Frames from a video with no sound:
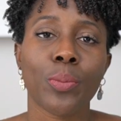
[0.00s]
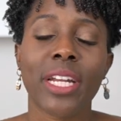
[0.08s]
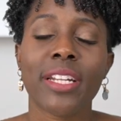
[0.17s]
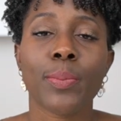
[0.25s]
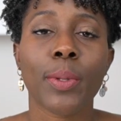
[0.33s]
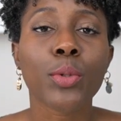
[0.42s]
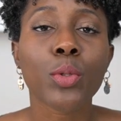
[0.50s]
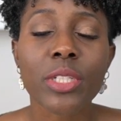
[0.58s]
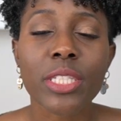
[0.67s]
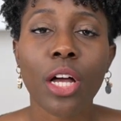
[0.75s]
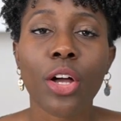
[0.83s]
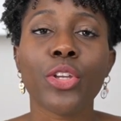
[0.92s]
media is people
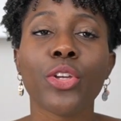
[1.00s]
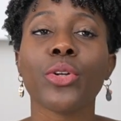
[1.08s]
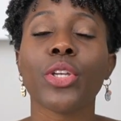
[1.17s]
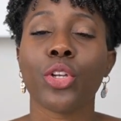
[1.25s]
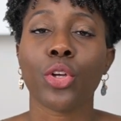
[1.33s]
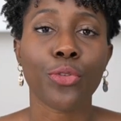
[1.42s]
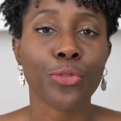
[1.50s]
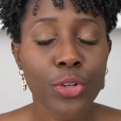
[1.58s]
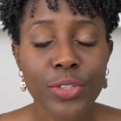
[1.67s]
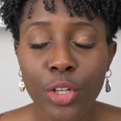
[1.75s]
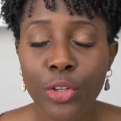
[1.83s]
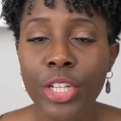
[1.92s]
will tell you, you know, the
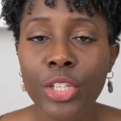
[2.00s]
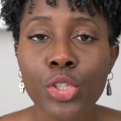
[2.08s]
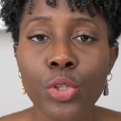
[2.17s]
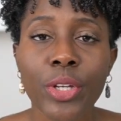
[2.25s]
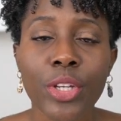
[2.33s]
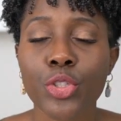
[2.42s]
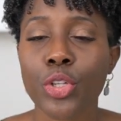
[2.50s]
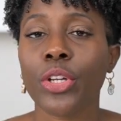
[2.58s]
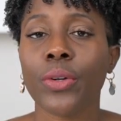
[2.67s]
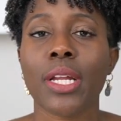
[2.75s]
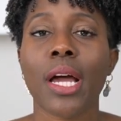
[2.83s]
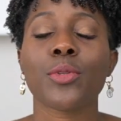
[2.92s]
first thing you need to do when you start
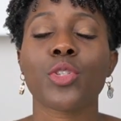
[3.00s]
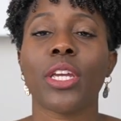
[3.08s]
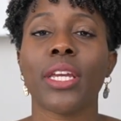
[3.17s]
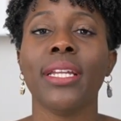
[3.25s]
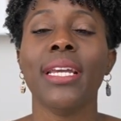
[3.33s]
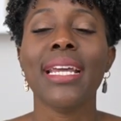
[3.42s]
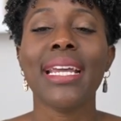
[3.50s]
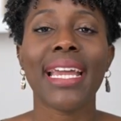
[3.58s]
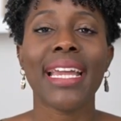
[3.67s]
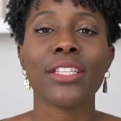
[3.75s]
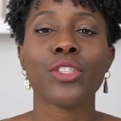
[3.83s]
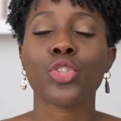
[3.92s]
your adoption
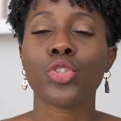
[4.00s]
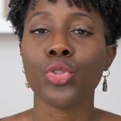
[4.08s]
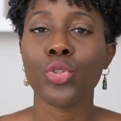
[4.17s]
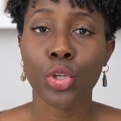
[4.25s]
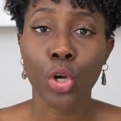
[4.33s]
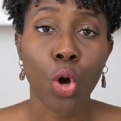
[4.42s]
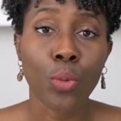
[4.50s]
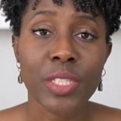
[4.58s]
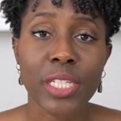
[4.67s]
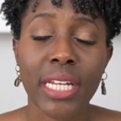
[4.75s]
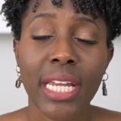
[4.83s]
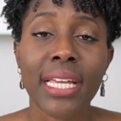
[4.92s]
is to do your home
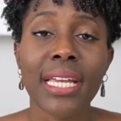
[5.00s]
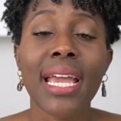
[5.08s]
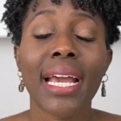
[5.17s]
study.